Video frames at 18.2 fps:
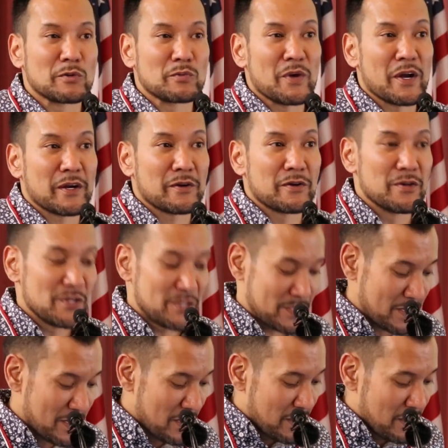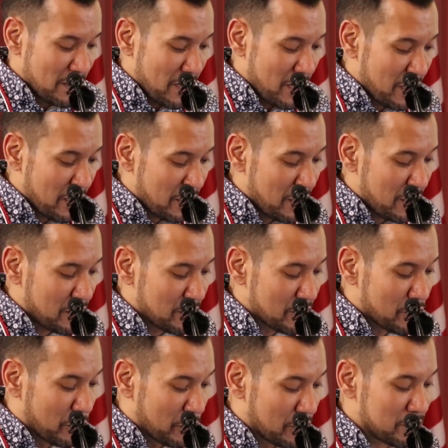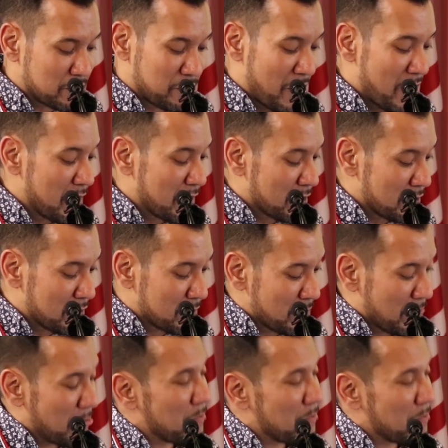records and the court file.